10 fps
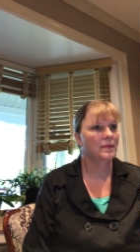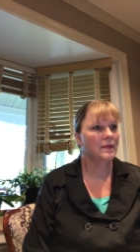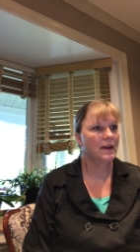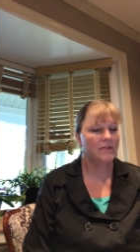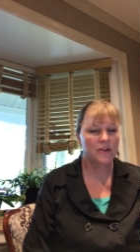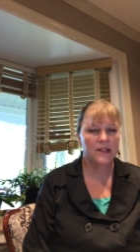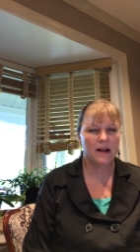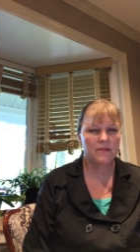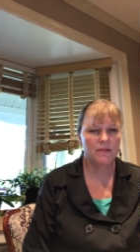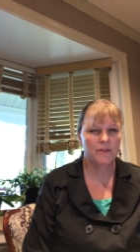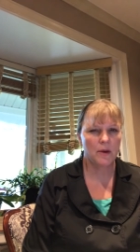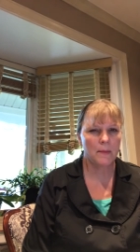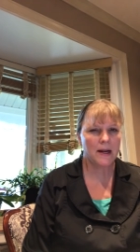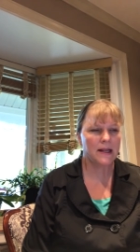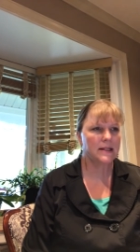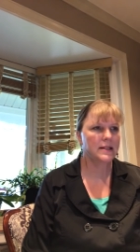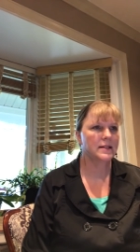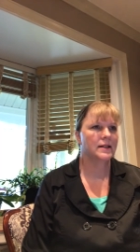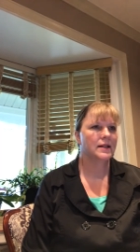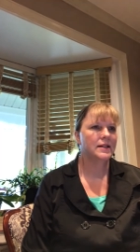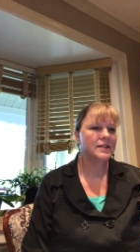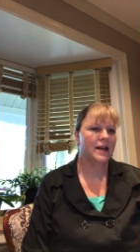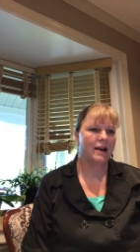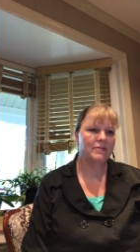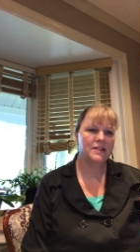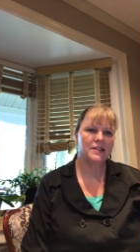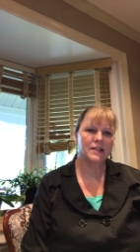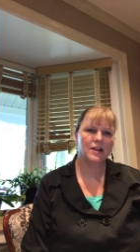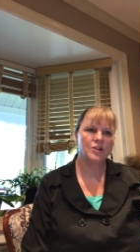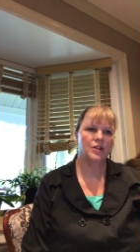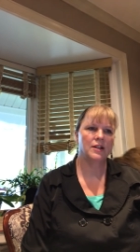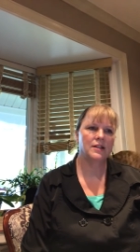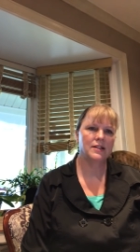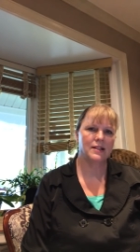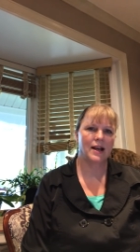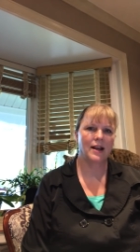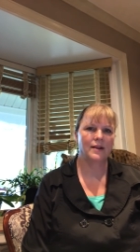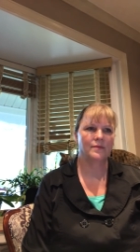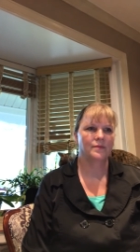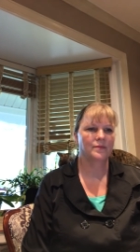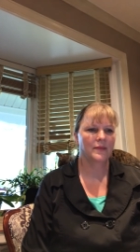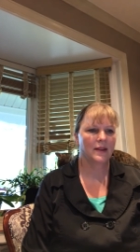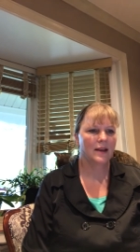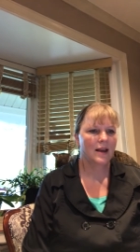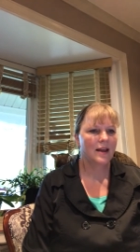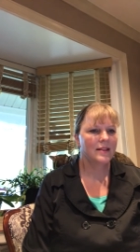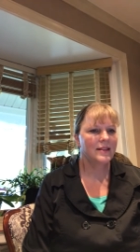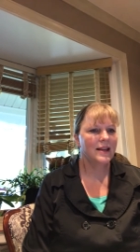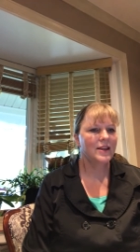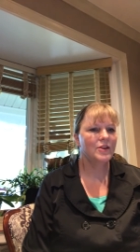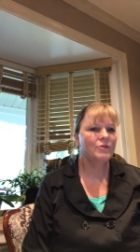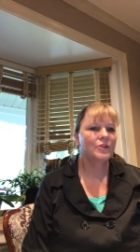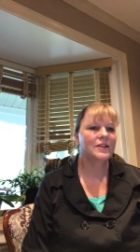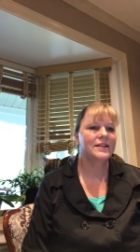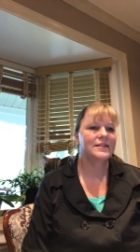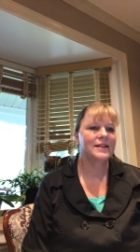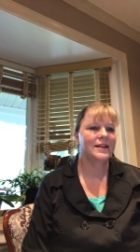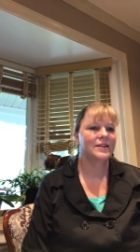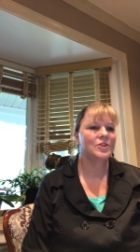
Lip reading: give yourselves a few minutes to have a discussion and decide. Thank you for listening